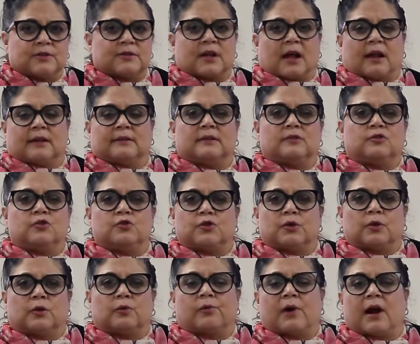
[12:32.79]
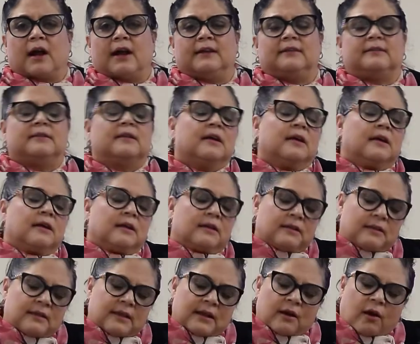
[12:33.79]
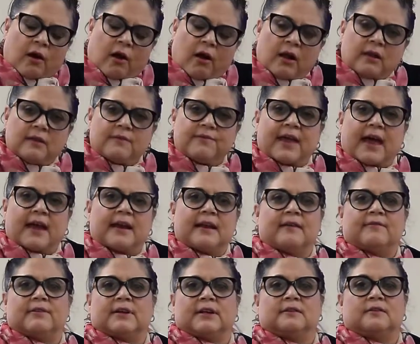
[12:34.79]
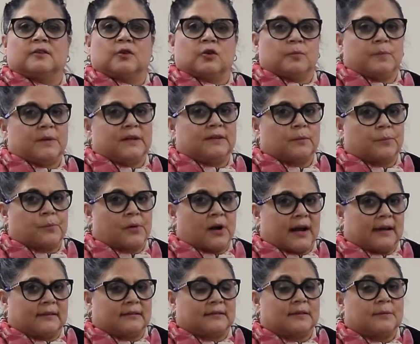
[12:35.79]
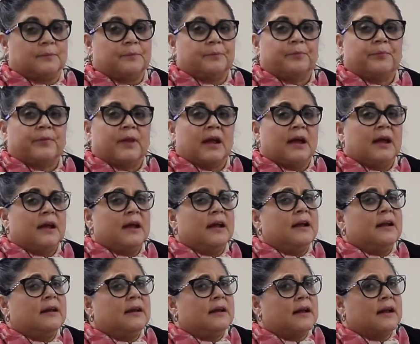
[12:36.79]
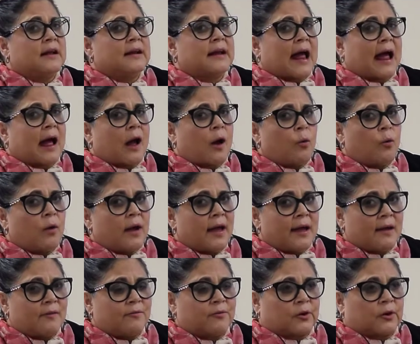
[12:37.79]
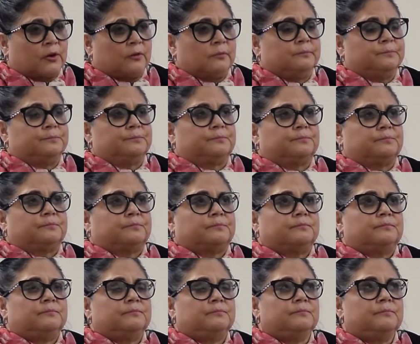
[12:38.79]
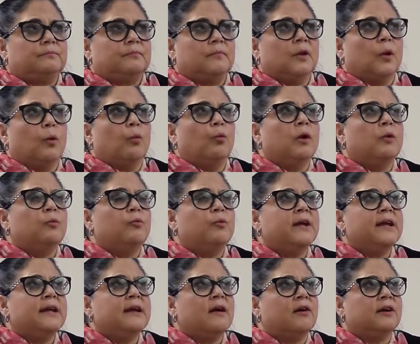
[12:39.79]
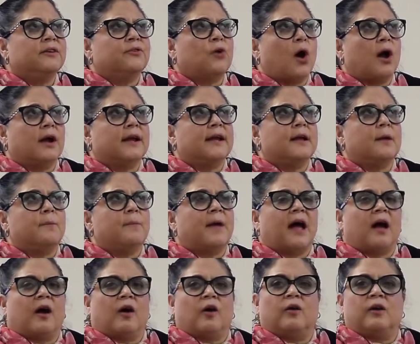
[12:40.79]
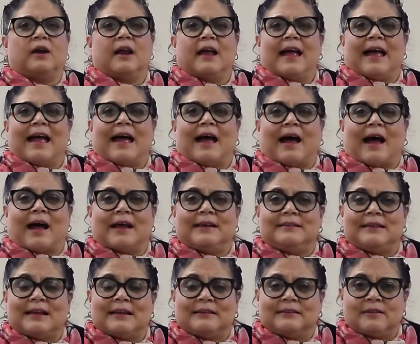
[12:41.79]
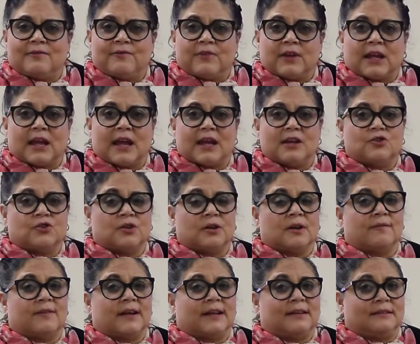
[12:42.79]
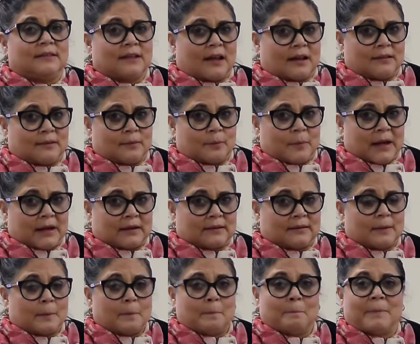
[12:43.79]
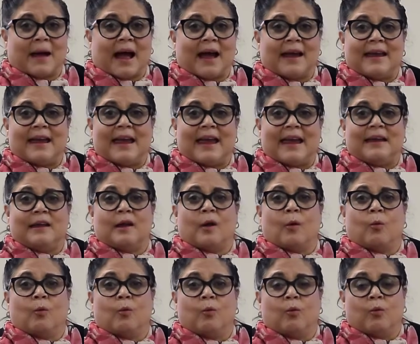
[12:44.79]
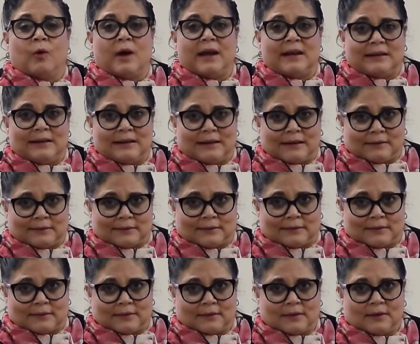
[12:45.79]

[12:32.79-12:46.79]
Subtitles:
constitutional rights, then all of that evidence could be suppressed. However, when we are talking about identification of a suspect by a witness,